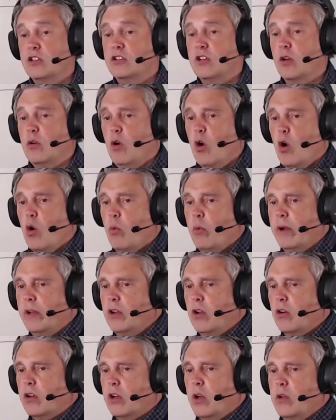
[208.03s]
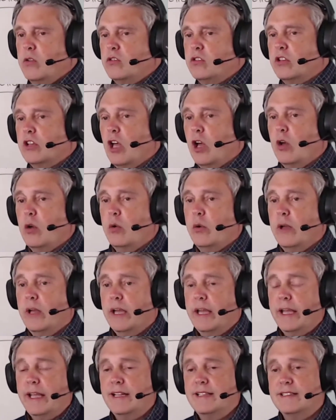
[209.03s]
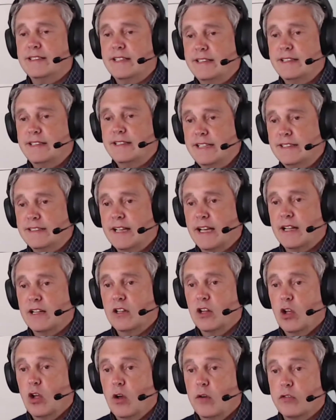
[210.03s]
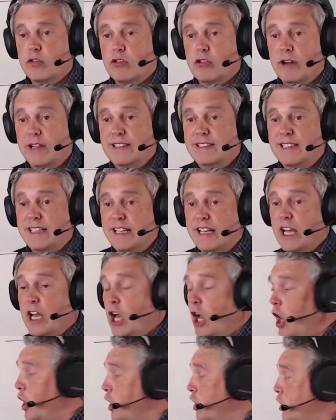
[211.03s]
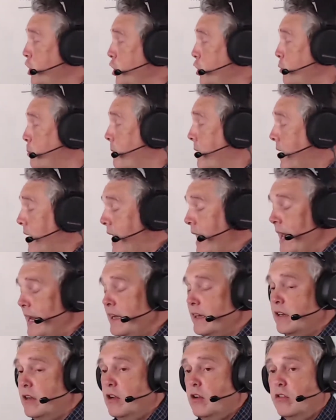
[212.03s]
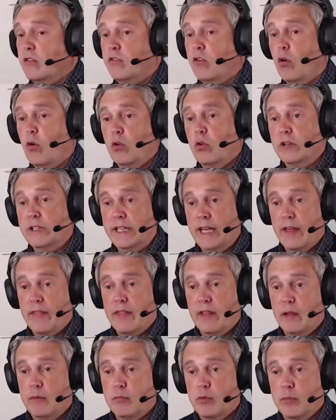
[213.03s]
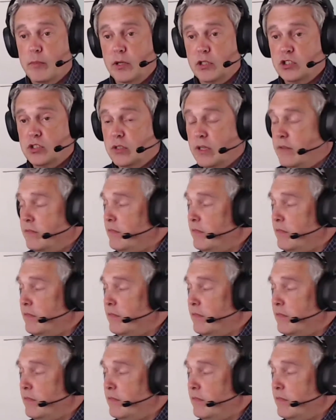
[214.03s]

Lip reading: So we're not going to go into the detail of creating a new plan for all the other promotional